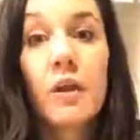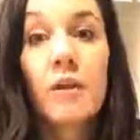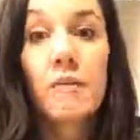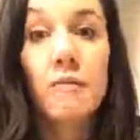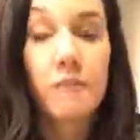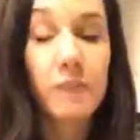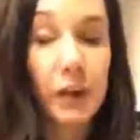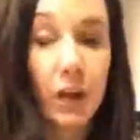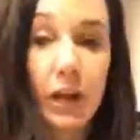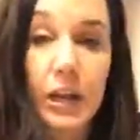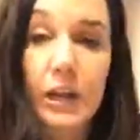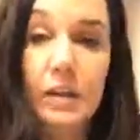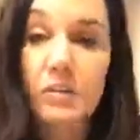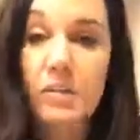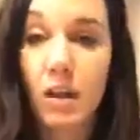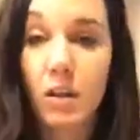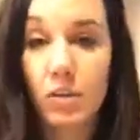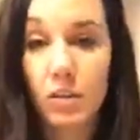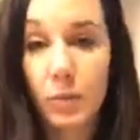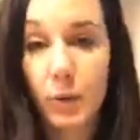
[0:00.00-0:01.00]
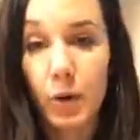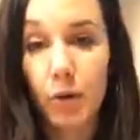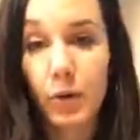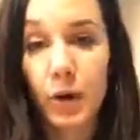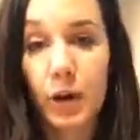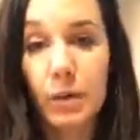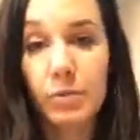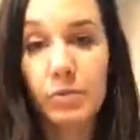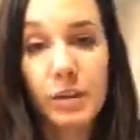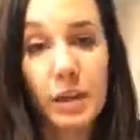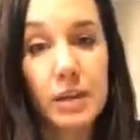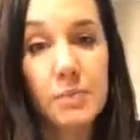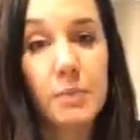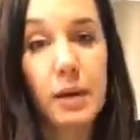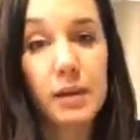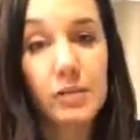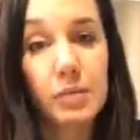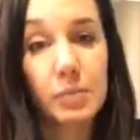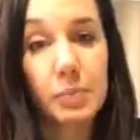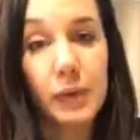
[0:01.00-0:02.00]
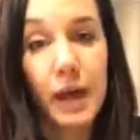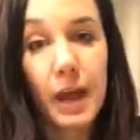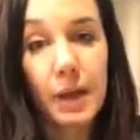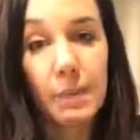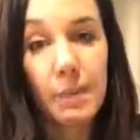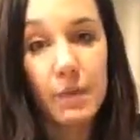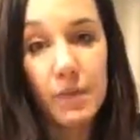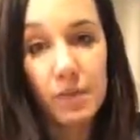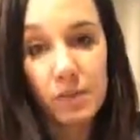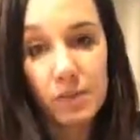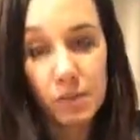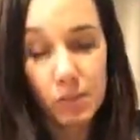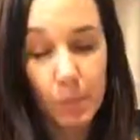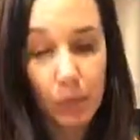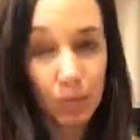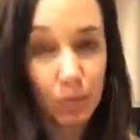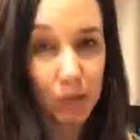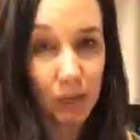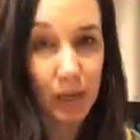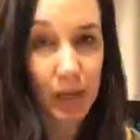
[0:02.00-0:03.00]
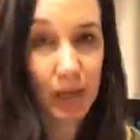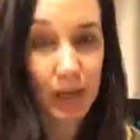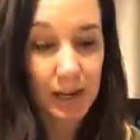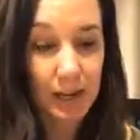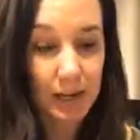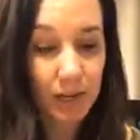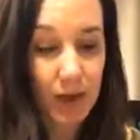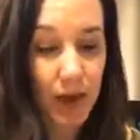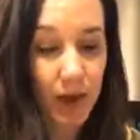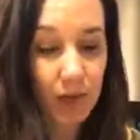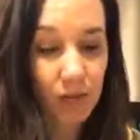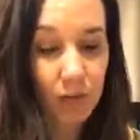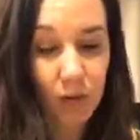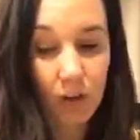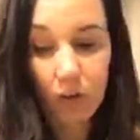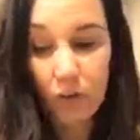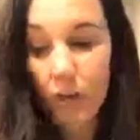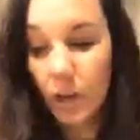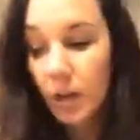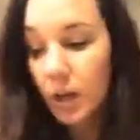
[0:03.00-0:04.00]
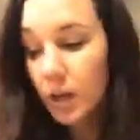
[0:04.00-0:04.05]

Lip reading: very intense programs, keep my supply up, and this has been really key to that. So